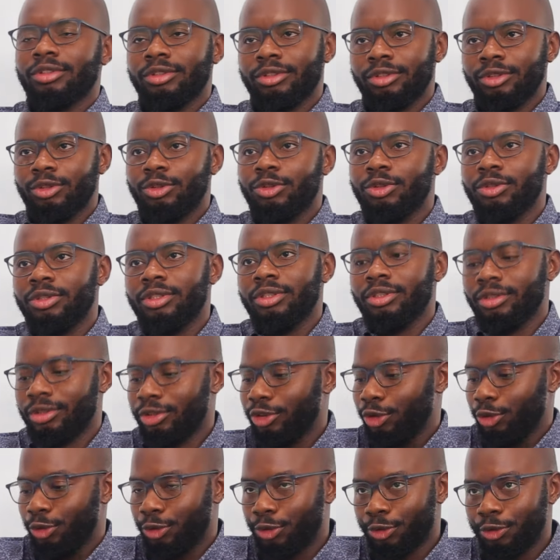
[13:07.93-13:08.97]
you do this,
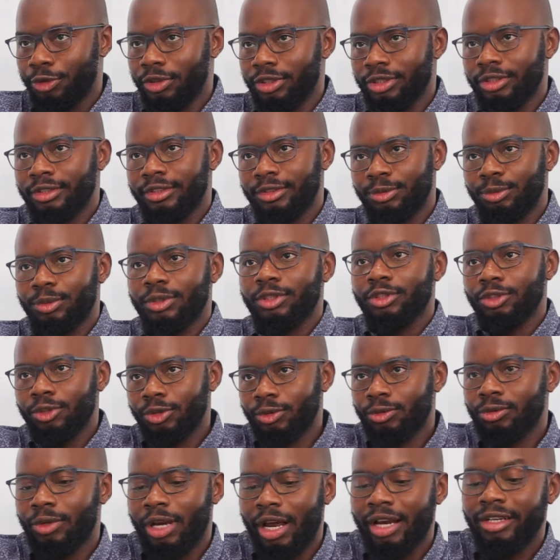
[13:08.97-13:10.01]
you screw it this way, you
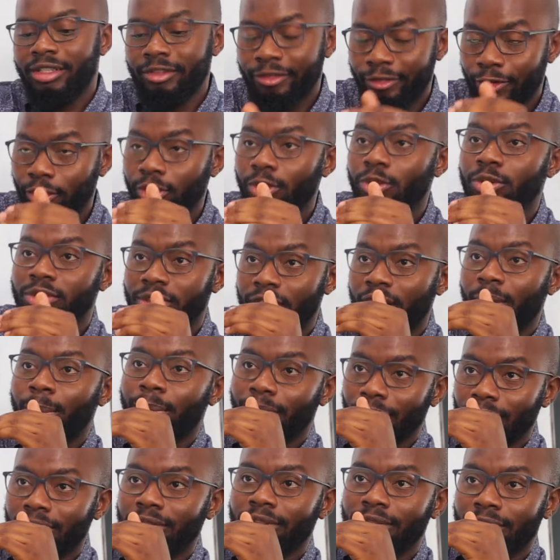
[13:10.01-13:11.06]
screw it, and he follows that
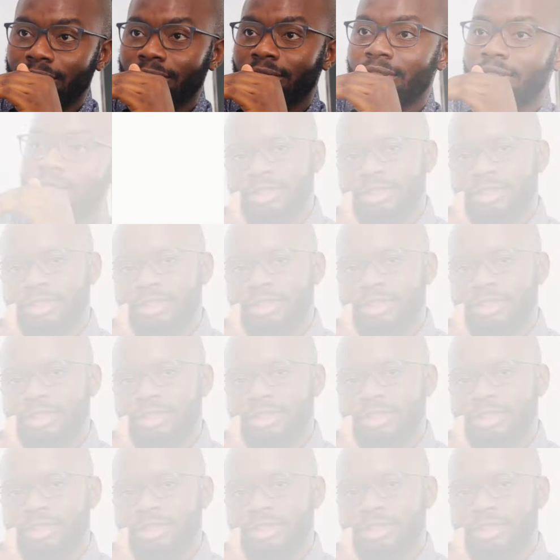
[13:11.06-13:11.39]
process.